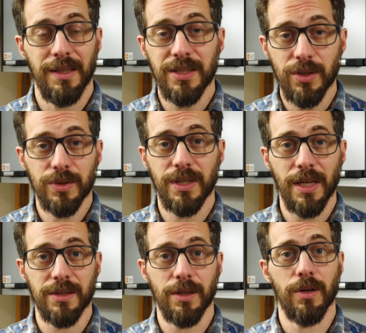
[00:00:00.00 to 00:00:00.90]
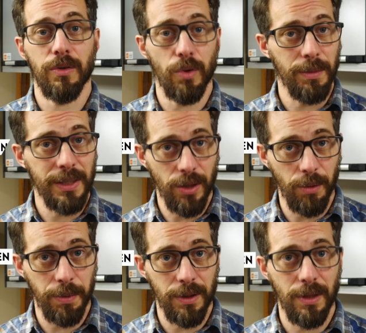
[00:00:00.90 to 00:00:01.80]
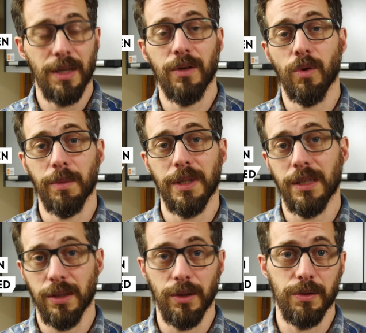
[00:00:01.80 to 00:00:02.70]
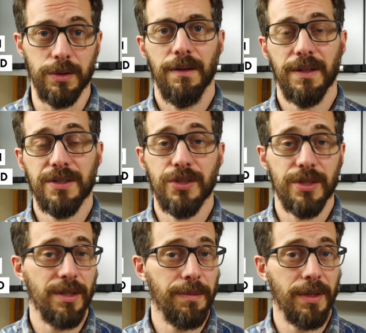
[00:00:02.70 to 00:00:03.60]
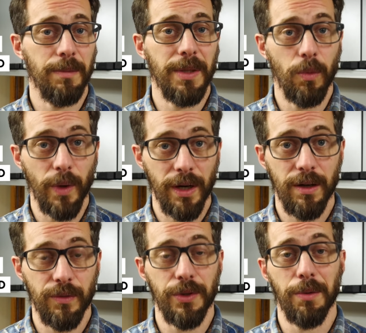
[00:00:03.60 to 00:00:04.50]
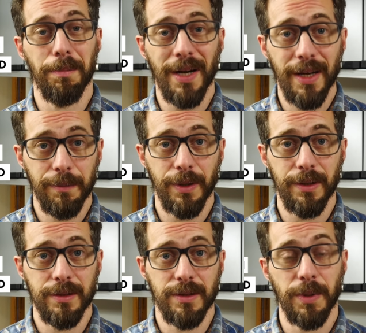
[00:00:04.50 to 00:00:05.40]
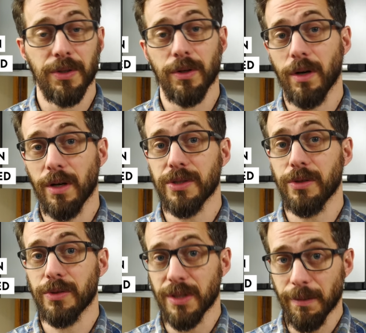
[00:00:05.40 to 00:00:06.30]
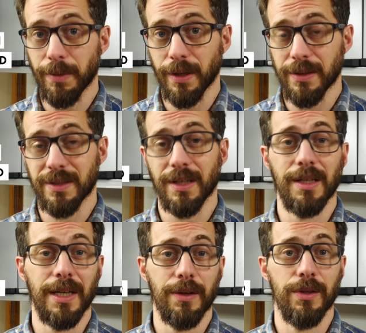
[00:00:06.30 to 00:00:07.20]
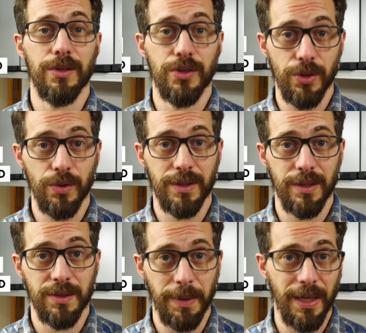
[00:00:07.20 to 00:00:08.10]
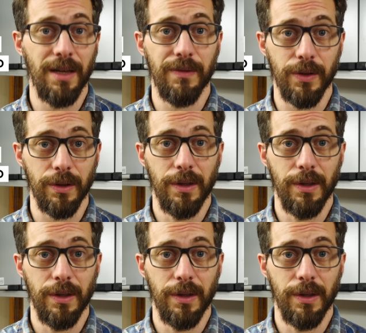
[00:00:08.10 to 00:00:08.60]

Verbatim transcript: These two states are normally open and normally closed. This is just something to be aware of when you're buying buttons, but there are also some buttons that allow you to choose this behavior.